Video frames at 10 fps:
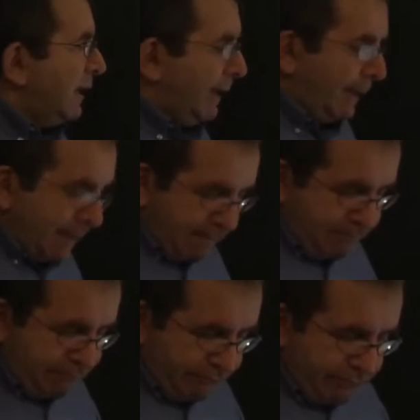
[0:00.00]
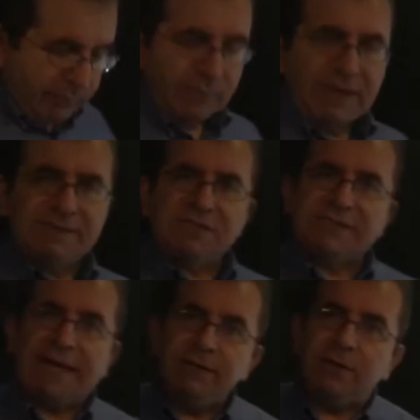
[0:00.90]
Uh, as a
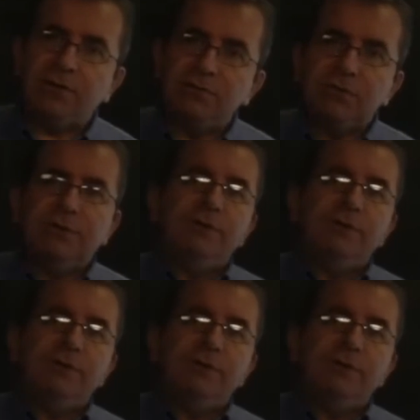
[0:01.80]
side note,